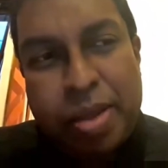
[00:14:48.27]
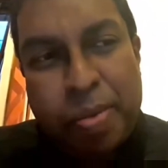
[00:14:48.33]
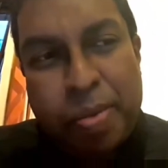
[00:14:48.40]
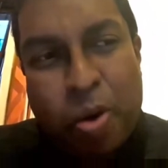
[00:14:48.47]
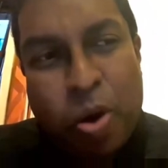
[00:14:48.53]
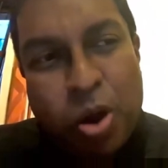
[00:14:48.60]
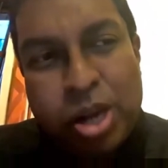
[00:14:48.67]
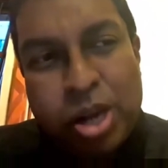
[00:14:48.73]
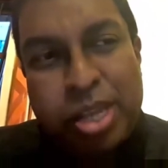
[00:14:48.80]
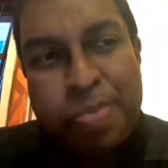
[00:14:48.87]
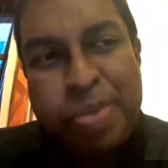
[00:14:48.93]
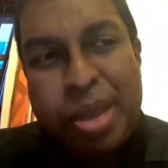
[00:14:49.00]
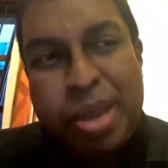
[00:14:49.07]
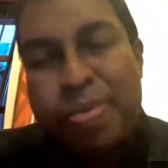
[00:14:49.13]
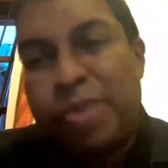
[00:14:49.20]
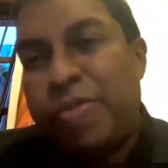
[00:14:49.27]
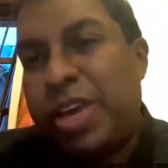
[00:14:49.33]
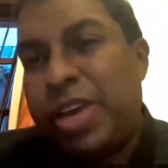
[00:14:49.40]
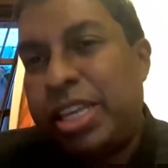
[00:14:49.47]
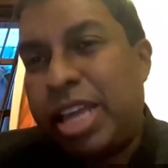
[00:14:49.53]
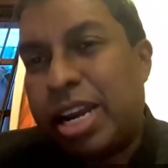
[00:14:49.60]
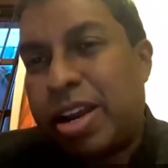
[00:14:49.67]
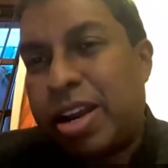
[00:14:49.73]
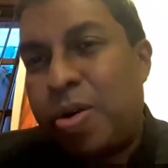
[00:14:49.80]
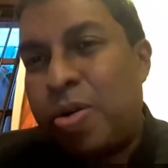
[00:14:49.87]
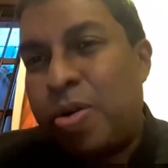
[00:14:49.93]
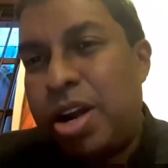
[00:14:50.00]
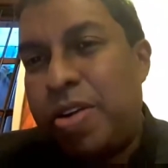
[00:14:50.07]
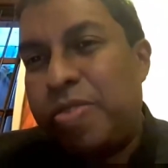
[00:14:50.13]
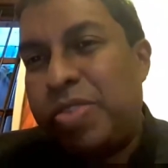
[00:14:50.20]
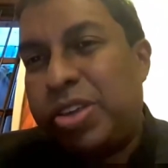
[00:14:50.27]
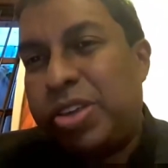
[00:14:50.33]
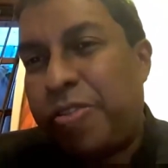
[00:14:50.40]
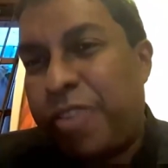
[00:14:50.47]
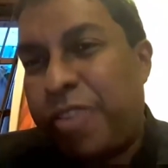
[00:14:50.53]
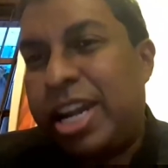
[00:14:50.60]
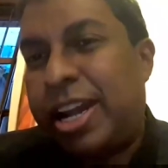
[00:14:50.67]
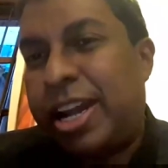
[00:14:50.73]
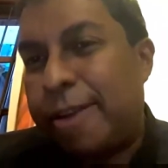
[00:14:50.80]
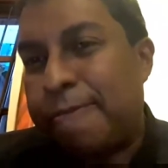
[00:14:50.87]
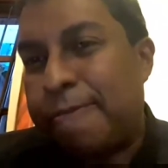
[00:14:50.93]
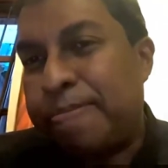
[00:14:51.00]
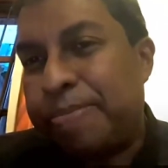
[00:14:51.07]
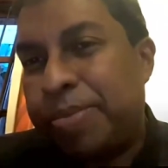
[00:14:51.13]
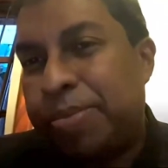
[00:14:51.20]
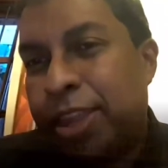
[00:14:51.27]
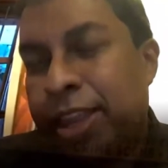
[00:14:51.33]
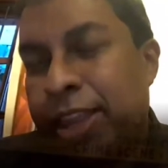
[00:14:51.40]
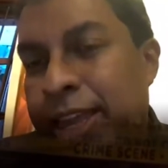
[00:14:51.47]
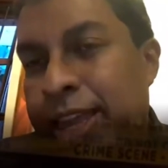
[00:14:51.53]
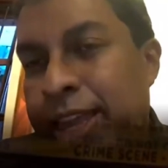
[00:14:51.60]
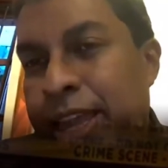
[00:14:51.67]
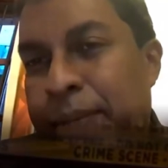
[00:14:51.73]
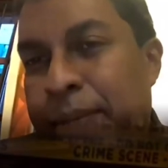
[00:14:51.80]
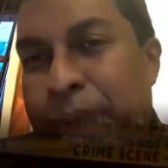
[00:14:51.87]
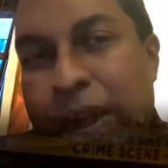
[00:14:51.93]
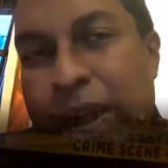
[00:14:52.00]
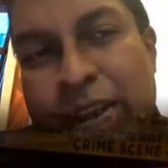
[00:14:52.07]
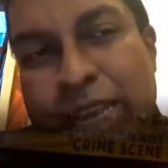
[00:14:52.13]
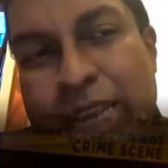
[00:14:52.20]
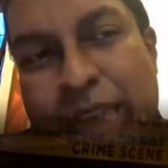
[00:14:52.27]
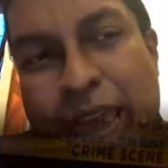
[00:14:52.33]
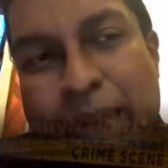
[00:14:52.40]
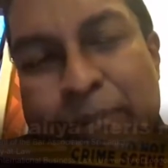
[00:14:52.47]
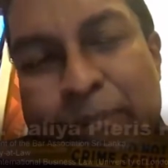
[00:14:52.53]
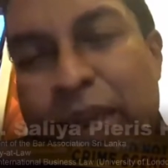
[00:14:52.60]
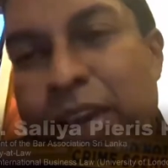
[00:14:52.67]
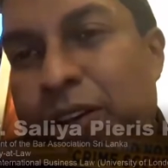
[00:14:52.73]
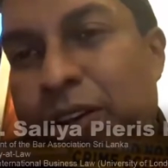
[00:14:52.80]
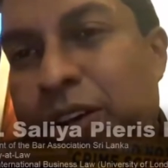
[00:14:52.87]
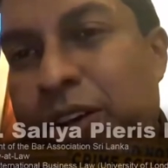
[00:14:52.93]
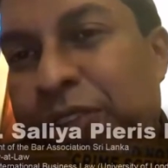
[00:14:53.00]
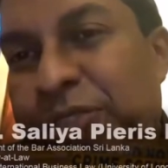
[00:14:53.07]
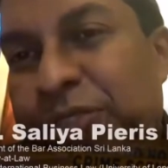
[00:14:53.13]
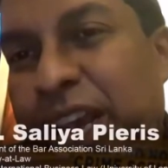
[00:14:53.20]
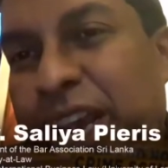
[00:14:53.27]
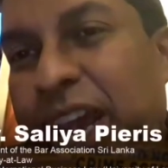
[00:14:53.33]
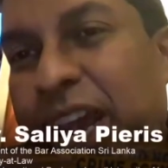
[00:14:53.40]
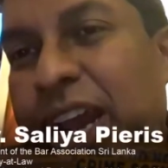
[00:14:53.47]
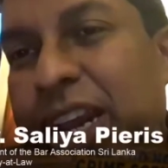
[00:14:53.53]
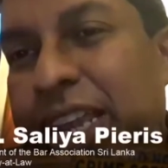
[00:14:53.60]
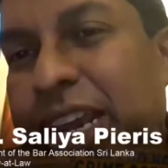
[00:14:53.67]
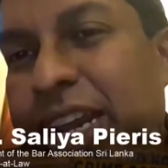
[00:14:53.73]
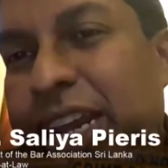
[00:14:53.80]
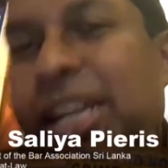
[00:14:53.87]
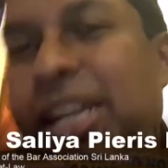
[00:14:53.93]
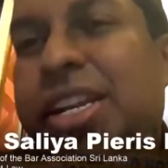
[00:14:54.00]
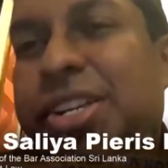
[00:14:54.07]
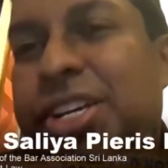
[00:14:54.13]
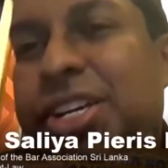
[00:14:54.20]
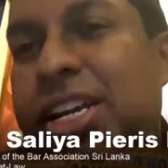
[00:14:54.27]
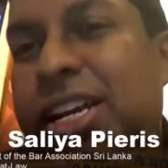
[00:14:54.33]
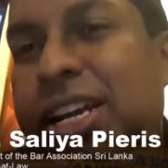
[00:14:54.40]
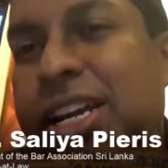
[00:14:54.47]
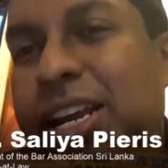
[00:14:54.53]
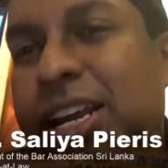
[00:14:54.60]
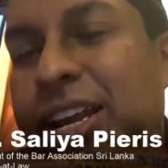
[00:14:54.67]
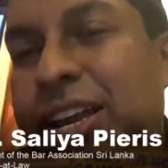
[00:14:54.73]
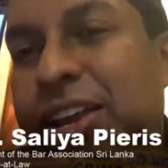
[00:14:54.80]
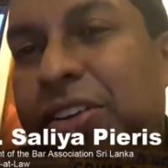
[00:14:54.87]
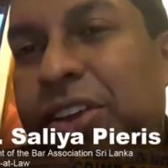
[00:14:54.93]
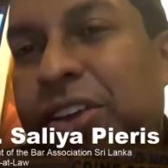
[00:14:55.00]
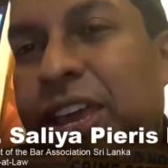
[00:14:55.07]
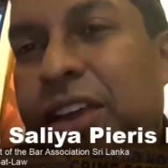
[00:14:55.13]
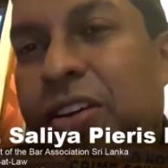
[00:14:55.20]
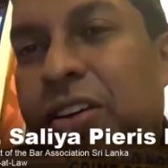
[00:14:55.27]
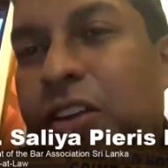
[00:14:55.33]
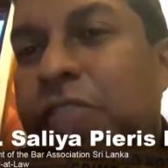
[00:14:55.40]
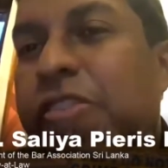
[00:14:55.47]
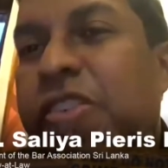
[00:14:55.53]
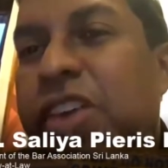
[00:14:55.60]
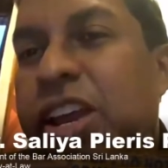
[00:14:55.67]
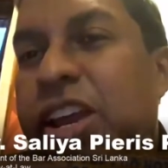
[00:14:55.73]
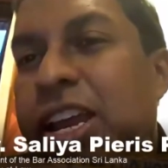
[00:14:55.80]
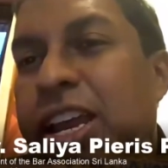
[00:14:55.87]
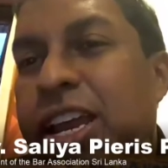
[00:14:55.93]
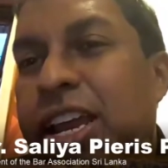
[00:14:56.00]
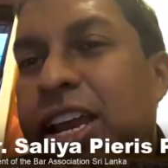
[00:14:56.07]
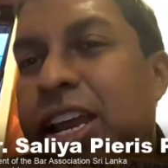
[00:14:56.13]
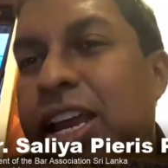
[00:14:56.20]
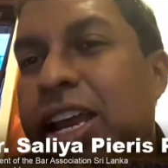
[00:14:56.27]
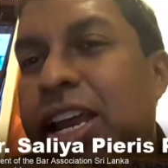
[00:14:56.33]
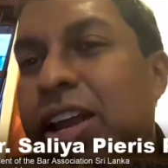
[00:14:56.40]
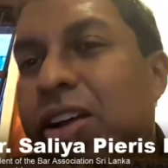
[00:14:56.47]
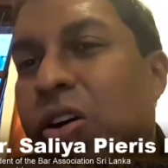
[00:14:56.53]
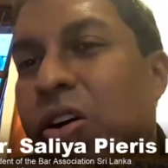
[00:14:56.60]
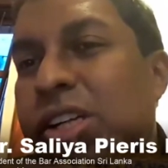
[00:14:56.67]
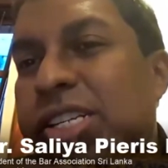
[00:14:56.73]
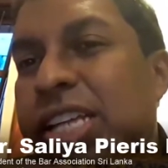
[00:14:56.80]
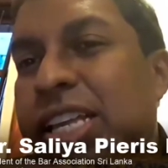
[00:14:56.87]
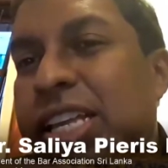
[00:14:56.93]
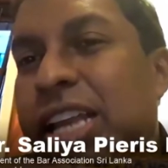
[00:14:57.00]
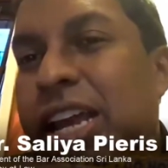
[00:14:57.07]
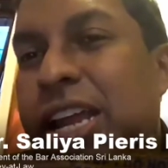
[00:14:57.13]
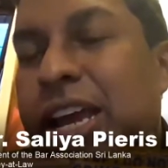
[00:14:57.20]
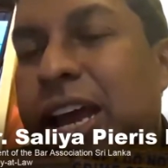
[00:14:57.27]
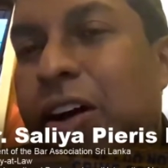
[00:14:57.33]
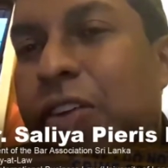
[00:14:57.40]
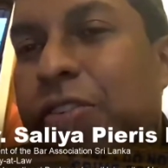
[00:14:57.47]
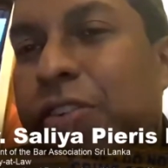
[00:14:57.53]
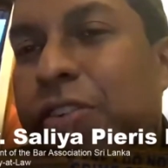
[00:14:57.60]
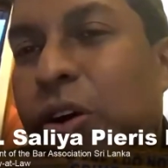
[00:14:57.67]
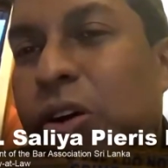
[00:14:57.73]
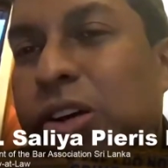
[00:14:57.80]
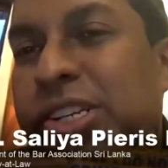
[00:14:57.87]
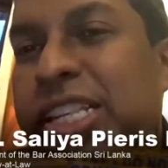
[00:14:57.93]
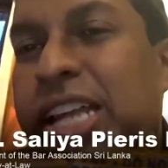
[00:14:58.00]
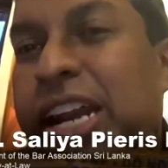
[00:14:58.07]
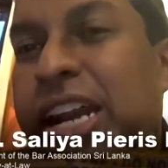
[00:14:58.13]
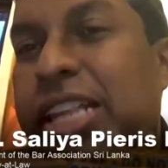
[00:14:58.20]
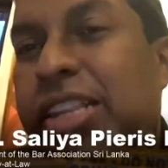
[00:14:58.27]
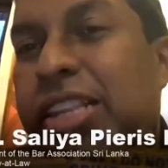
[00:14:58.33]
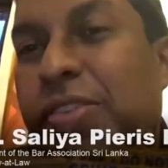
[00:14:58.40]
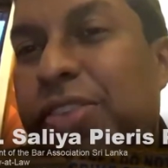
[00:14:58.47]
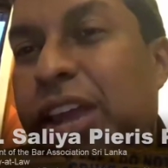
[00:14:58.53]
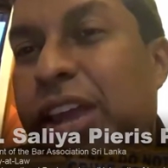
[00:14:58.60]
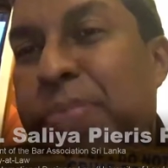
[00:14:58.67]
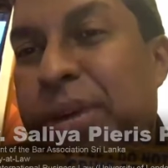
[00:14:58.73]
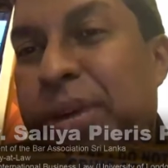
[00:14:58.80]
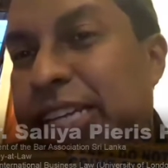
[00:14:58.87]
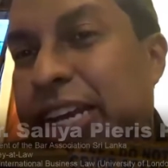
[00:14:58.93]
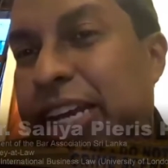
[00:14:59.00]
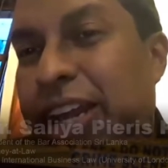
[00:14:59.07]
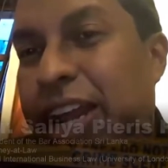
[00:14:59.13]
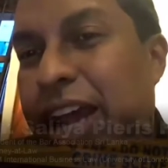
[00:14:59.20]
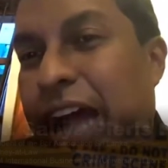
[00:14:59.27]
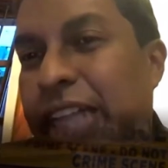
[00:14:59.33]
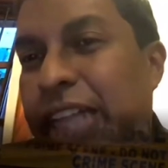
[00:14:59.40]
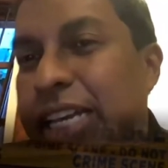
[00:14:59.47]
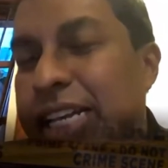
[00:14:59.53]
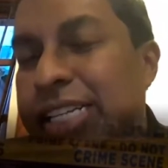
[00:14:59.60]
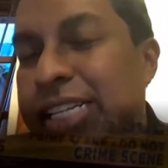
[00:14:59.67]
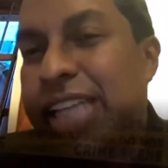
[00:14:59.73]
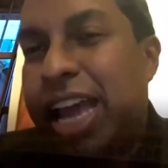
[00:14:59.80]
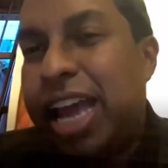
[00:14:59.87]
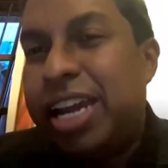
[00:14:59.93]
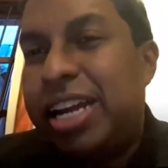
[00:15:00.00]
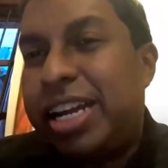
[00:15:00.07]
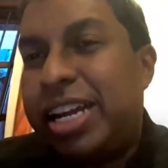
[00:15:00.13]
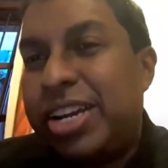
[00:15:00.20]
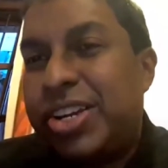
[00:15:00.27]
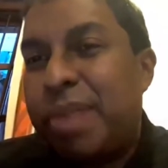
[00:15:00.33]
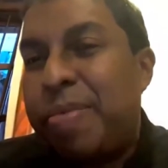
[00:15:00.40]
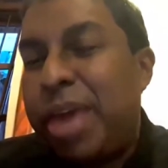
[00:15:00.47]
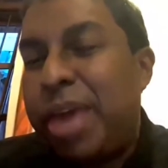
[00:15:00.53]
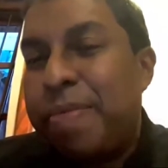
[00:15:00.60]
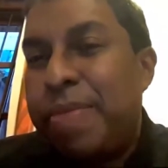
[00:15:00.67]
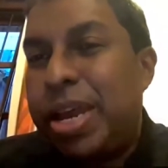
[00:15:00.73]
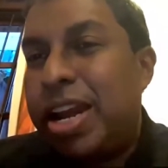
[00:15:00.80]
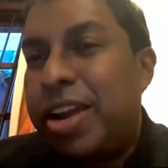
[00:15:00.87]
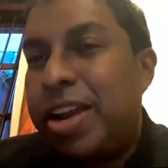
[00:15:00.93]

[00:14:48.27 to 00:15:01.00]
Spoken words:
all the people were in the crowd which were fighting, but they might not have shared the intention of causing the death of that person. Others, their intention may have been